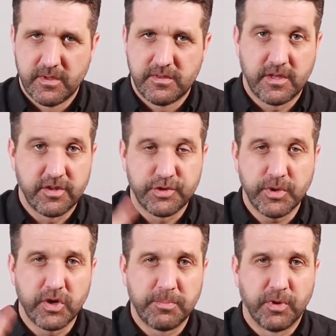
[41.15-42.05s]
Now, the three
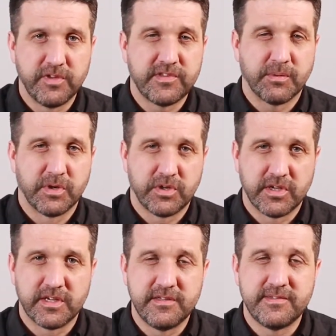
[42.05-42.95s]
other points that we're going to
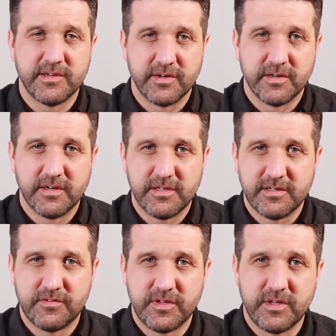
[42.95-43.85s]
consider in
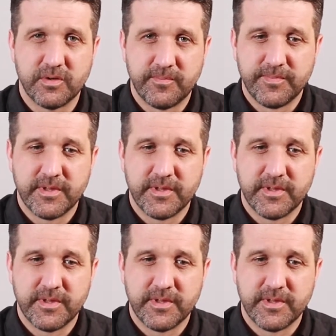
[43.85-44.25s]
this video